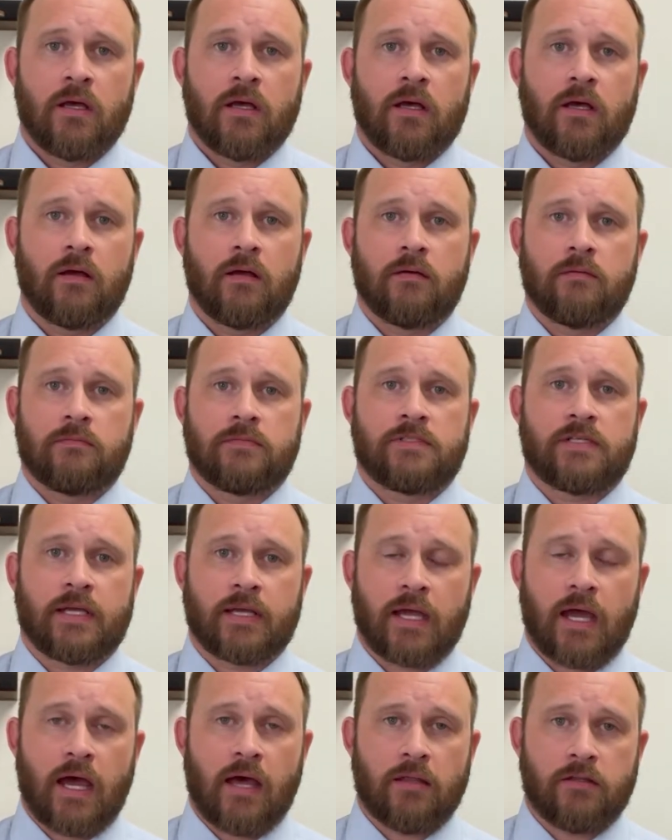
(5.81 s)
um,
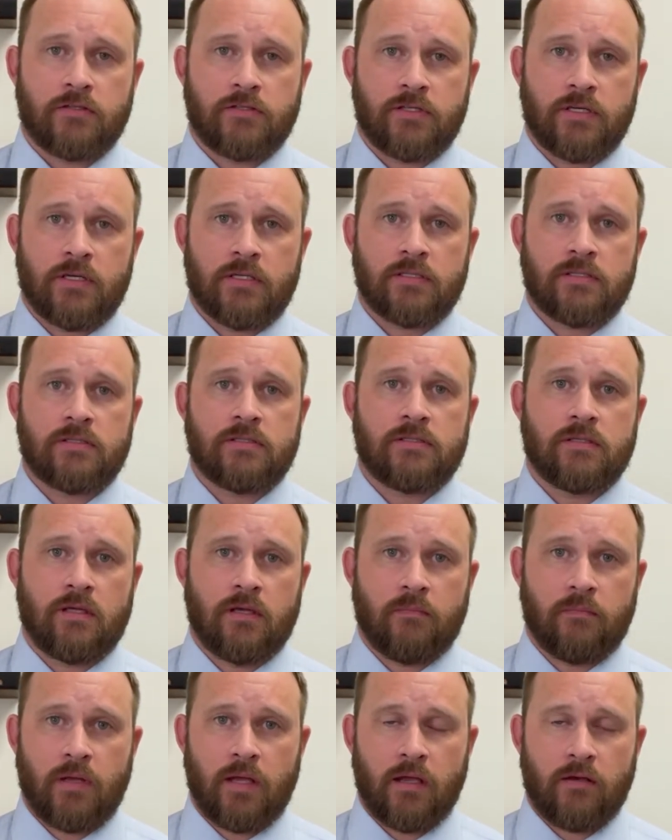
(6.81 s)
psychologists
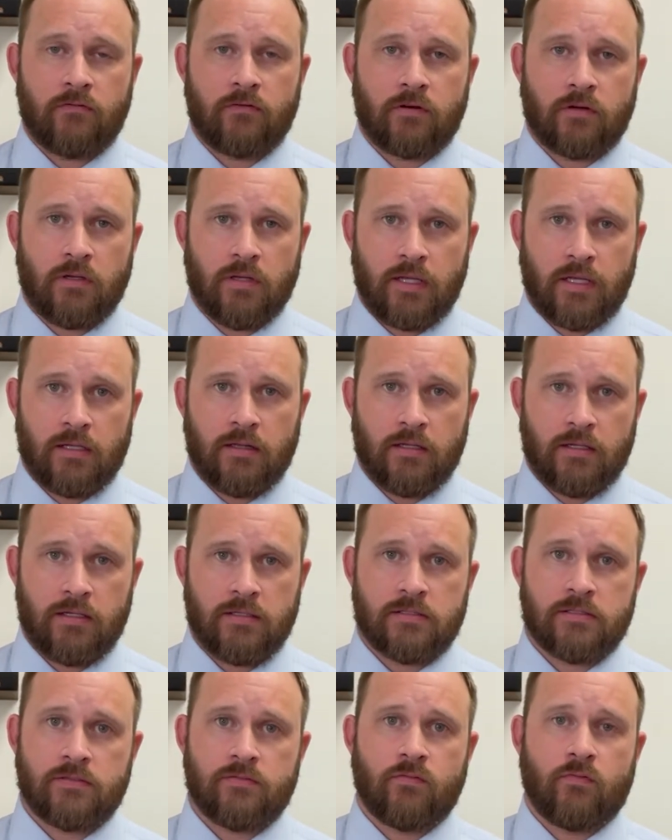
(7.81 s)
and behavioral
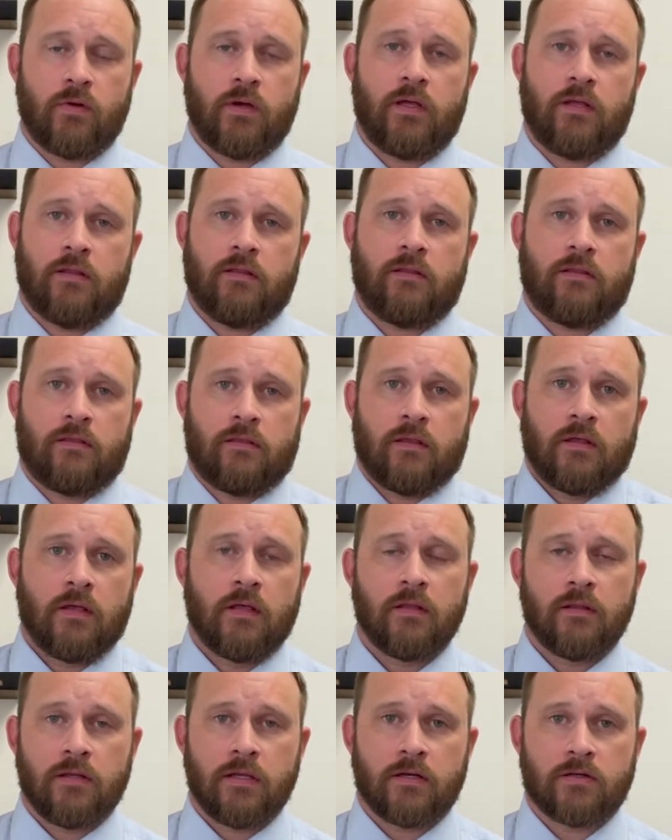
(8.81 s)
analysts with
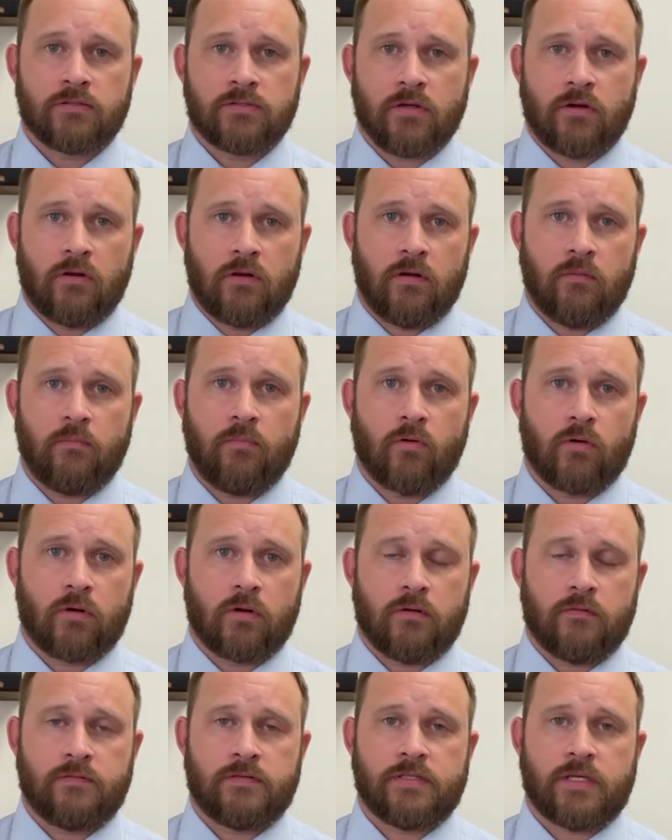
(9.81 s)
the Arizona Board
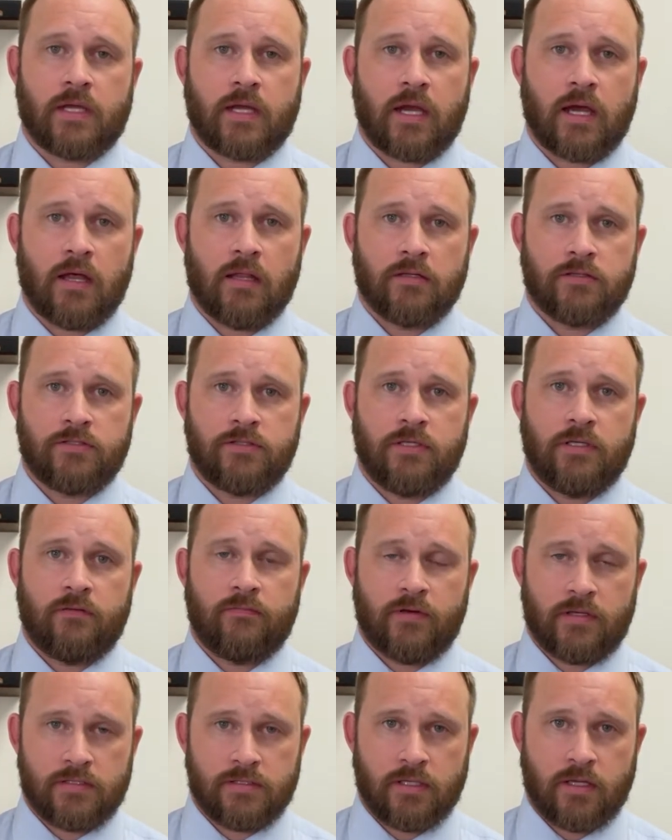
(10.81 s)
of Psychology
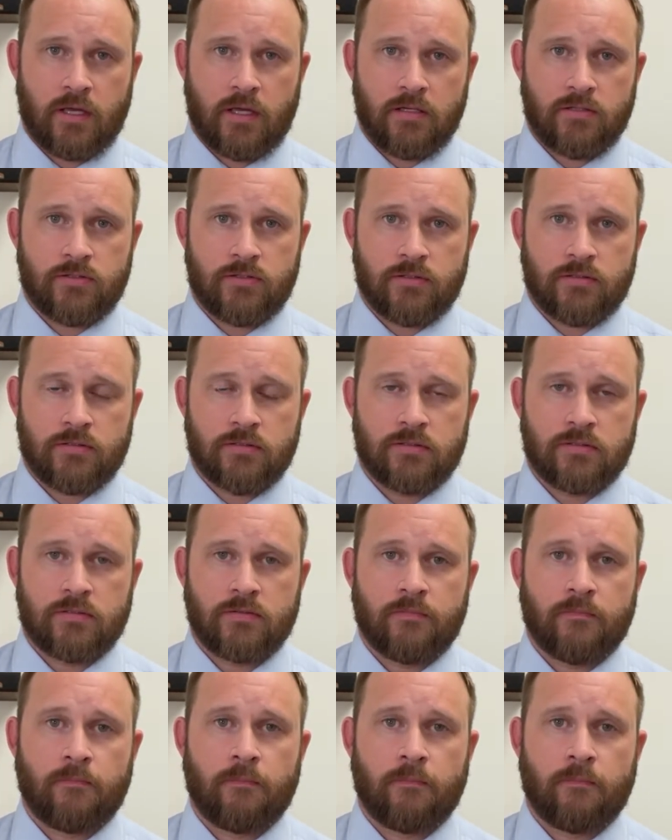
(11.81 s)
investigations.